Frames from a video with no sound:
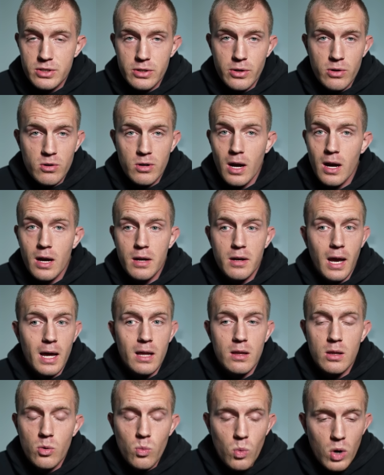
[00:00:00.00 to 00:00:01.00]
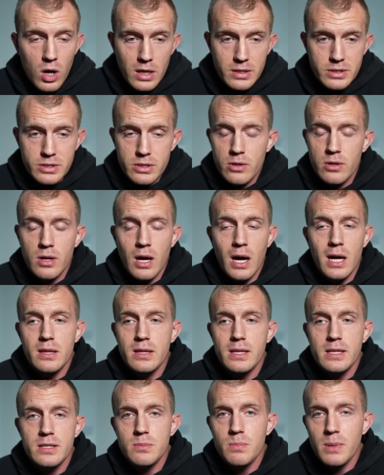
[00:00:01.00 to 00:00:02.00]
You're not Alan Watts. You're not
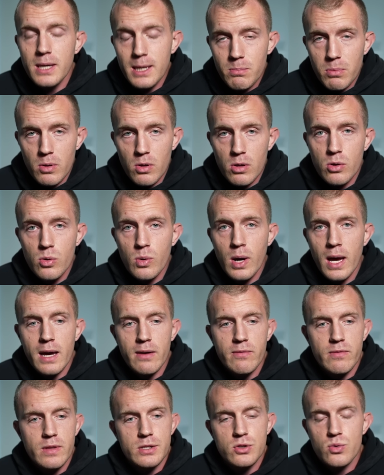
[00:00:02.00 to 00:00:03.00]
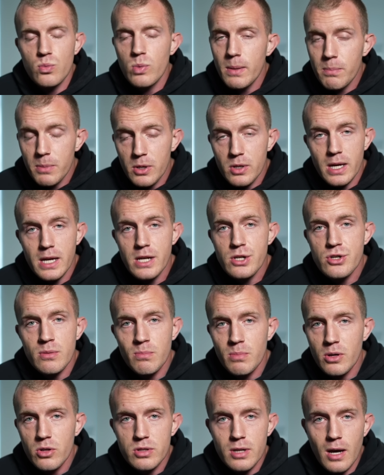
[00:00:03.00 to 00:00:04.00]
these people who have this reputation
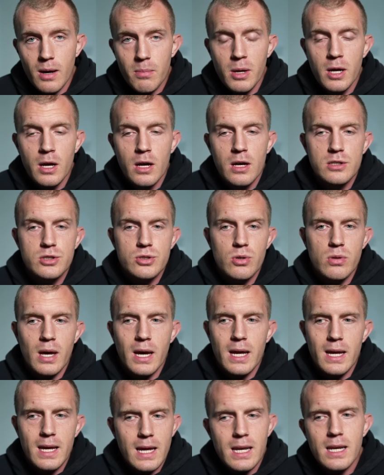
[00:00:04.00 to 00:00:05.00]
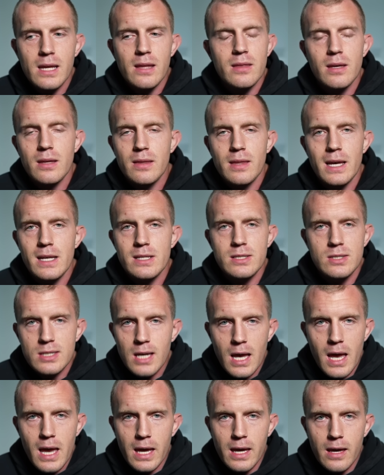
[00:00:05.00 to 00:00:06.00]
built up so that anything they
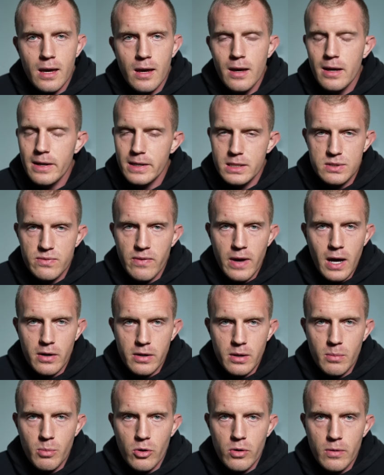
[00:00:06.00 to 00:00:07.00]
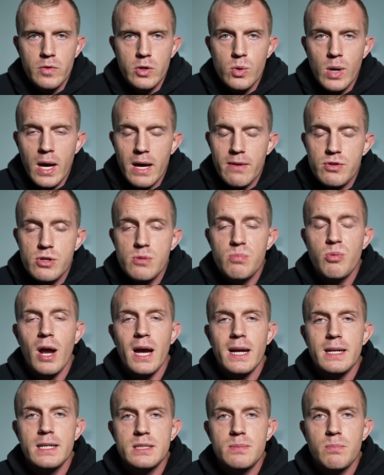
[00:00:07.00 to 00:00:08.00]
say is valuable. You have to
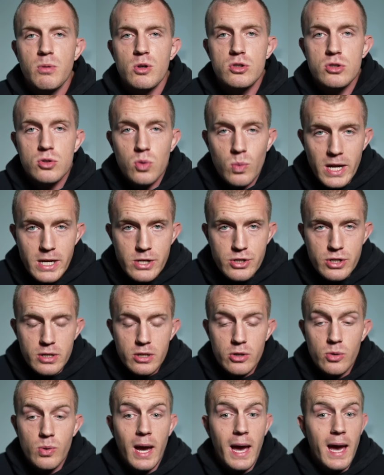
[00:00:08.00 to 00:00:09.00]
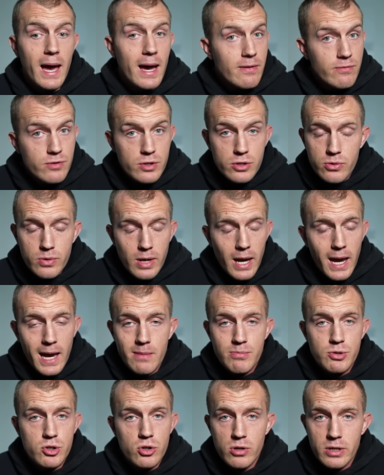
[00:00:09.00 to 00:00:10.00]
practice persuasion. You have to
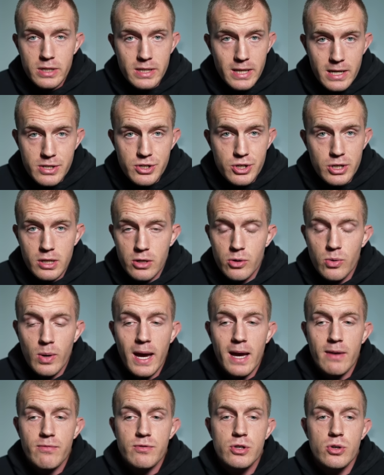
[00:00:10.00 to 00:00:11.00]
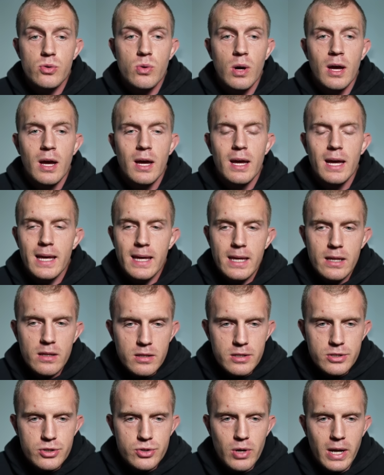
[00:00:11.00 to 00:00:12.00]
capture attention. You have to
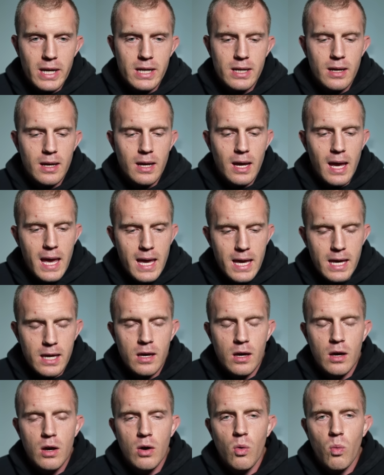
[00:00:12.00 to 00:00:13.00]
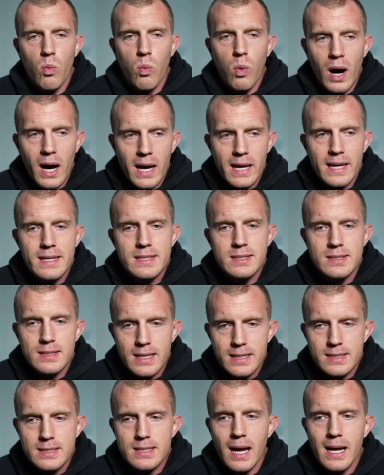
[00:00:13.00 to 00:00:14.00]
illustrate, hey, why is
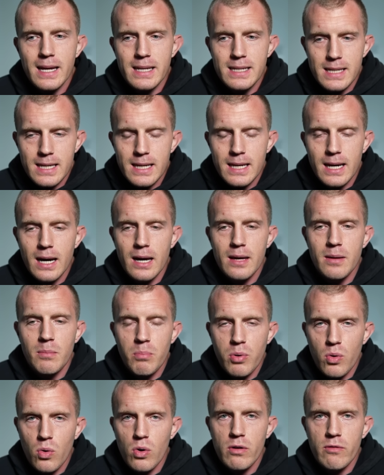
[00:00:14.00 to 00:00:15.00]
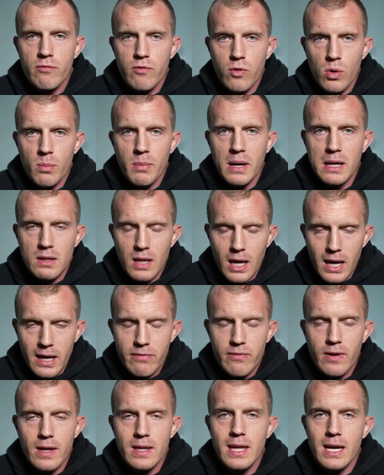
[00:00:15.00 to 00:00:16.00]
this idea important for my
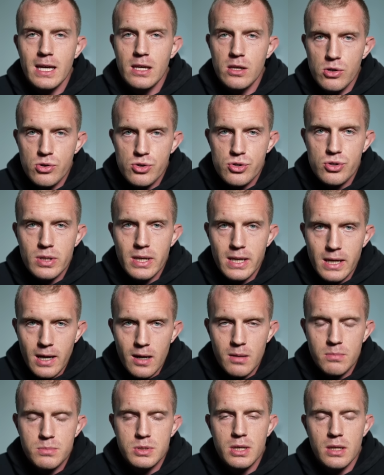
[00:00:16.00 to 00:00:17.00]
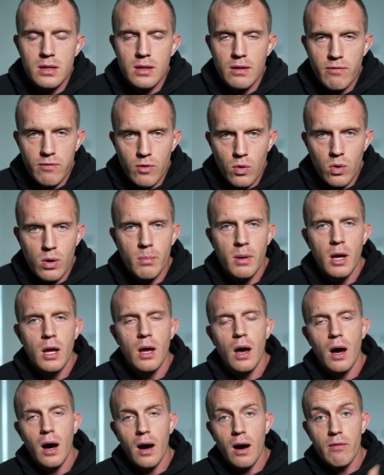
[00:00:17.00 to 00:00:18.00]
life? And that usually comes in the form
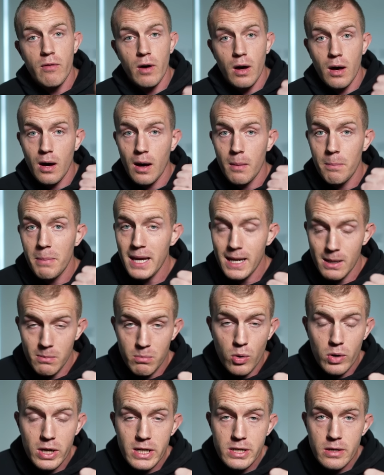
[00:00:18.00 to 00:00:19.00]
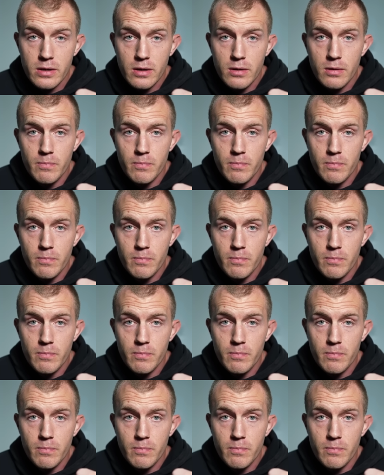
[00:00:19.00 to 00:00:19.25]
of a pain point.